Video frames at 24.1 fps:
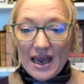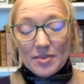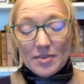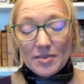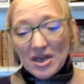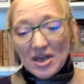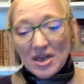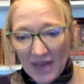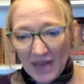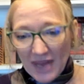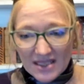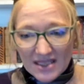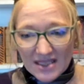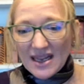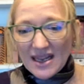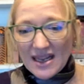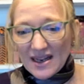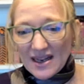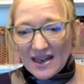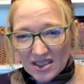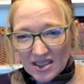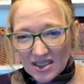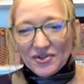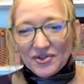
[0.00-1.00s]
I mean, it makes
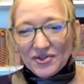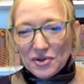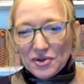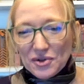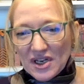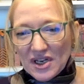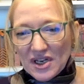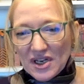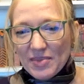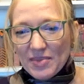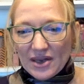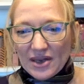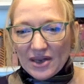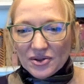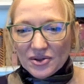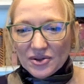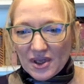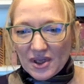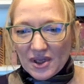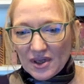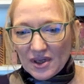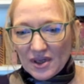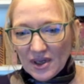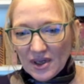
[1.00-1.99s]
sense if you think about
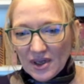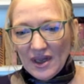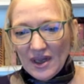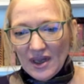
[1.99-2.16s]
the